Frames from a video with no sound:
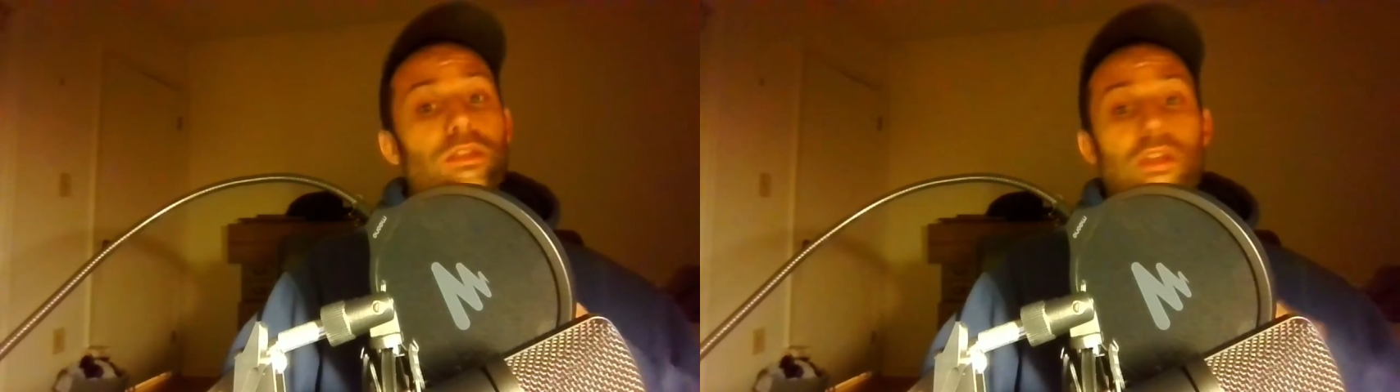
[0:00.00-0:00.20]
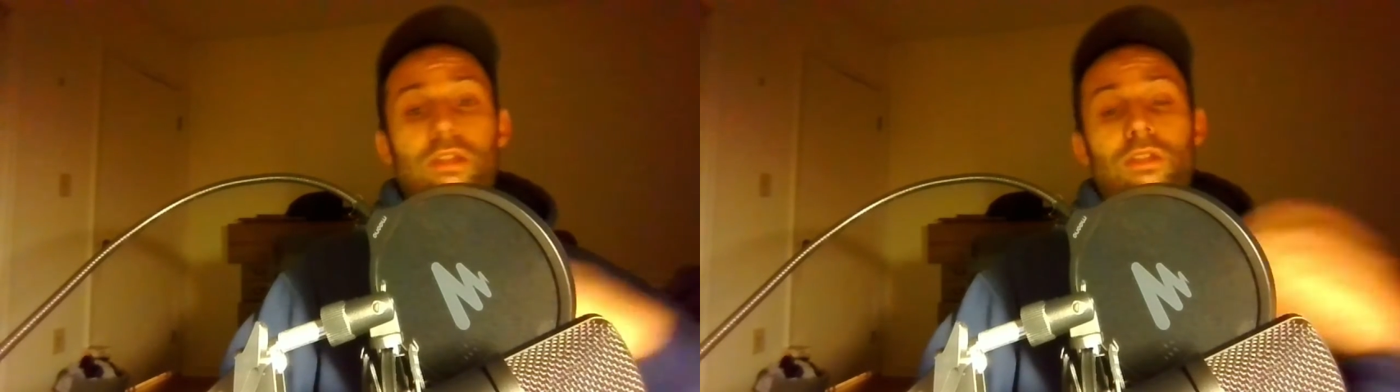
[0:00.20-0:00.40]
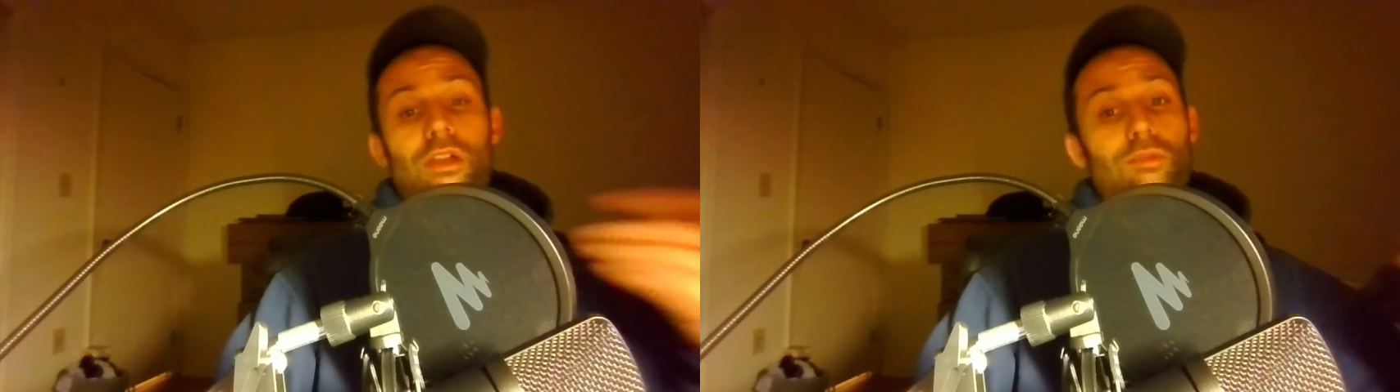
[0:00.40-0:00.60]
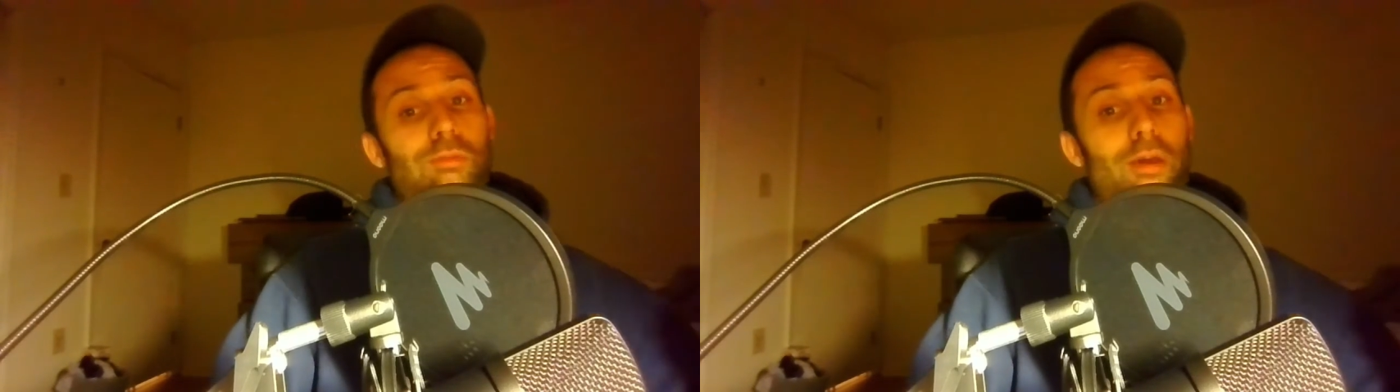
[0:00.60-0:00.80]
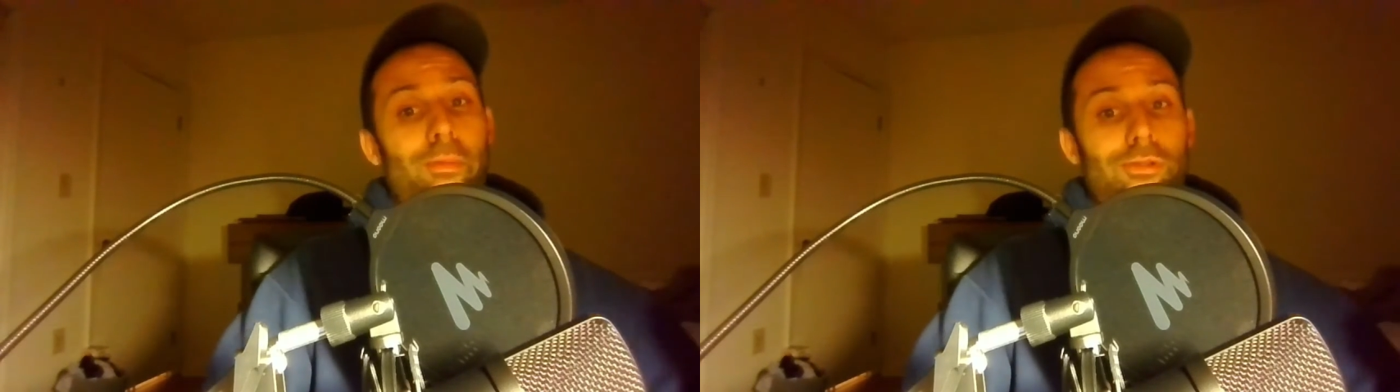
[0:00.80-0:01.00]
think they could
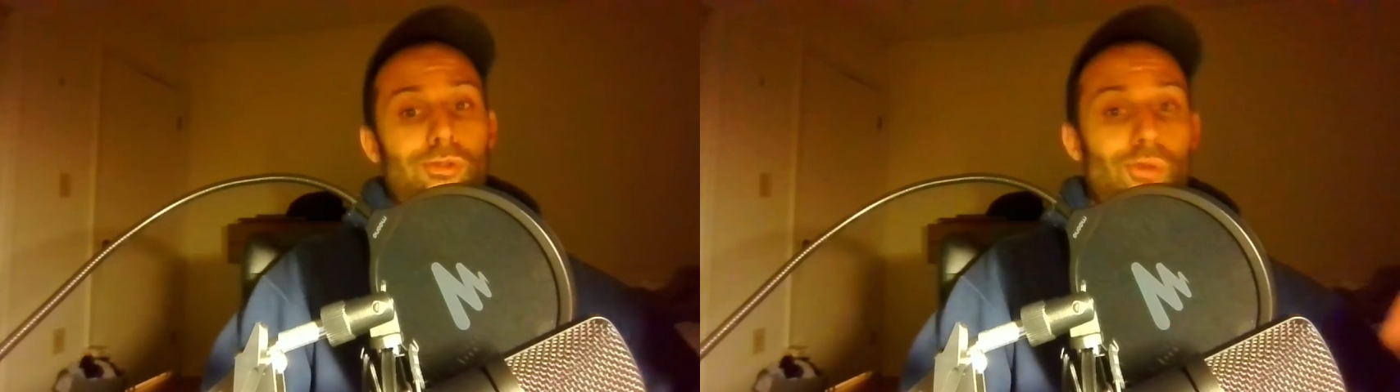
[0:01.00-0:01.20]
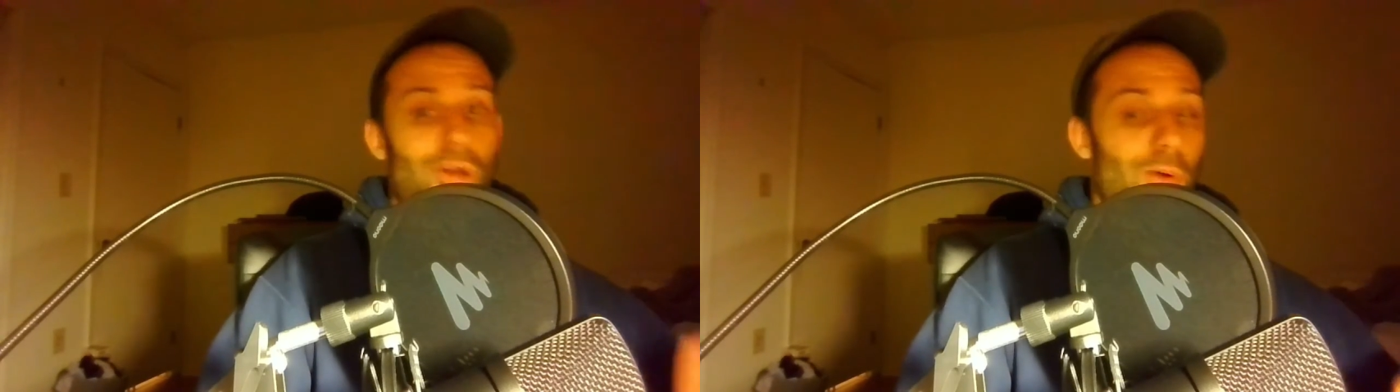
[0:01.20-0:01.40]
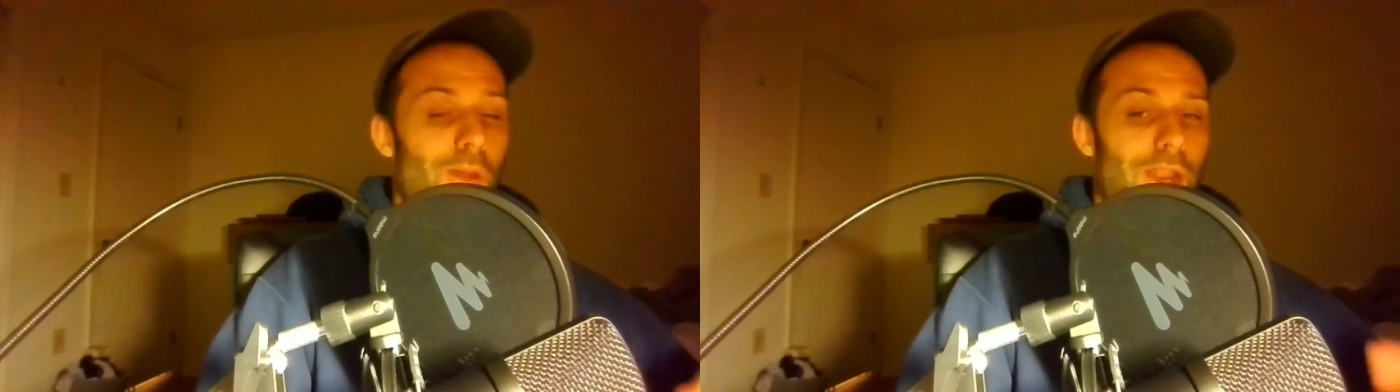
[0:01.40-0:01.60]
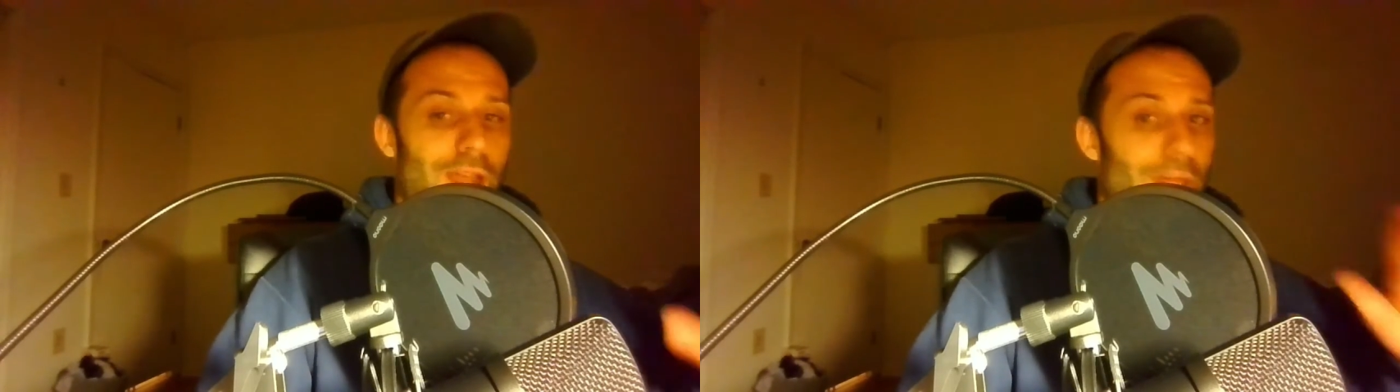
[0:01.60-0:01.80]
probably do it already.